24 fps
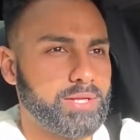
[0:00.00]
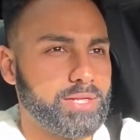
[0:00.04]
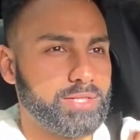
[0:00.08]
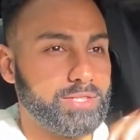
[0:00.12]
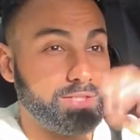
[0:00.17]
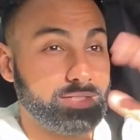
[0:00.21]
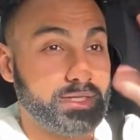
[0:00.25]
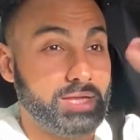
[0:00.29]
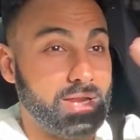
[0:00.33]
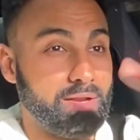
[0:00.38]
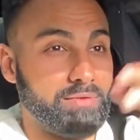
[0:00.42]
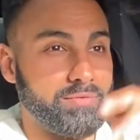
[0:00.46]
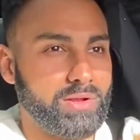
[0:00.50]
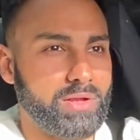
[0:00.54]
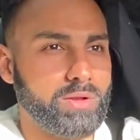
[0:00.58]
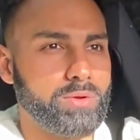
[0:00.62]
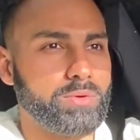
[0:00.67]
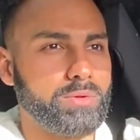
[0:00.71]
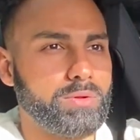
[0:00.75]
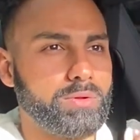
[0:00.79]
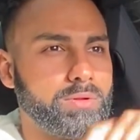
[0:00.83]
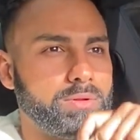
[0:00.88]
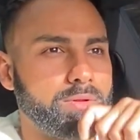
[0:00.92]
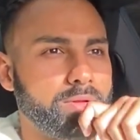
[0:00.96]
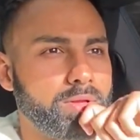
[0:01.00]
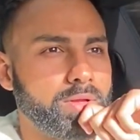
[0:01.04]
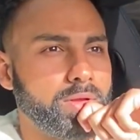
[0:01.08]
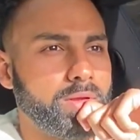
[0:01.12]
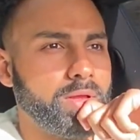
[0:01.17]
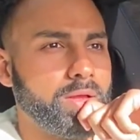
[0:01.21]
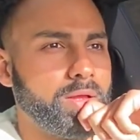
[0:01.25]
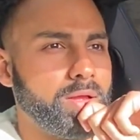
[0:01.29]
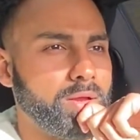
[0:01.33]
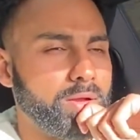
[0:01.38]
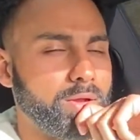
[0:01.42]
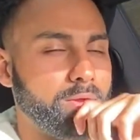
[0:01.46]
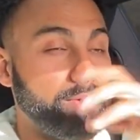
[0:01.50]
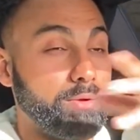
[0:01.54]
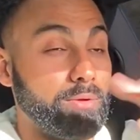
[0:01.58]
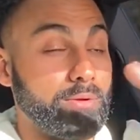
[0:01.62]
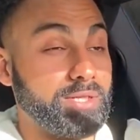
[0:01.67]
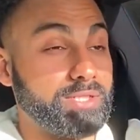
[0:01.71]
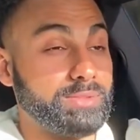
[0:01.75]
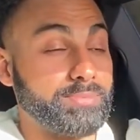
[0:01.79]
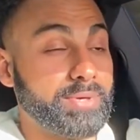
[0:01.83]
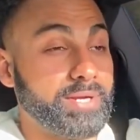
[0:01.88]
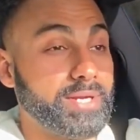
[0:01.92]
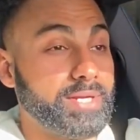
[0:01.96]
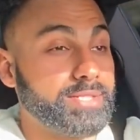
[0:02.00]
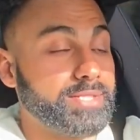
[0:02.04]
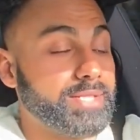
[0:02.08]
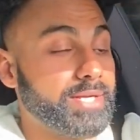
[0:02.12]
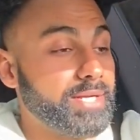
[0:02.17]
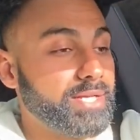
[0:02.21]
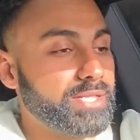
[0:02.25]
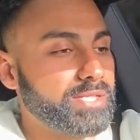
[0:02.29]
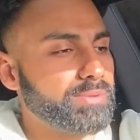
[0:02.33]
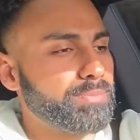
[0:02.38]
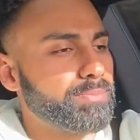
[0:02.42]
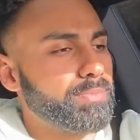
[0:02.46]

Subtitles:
just kind of a cool experience, I guess.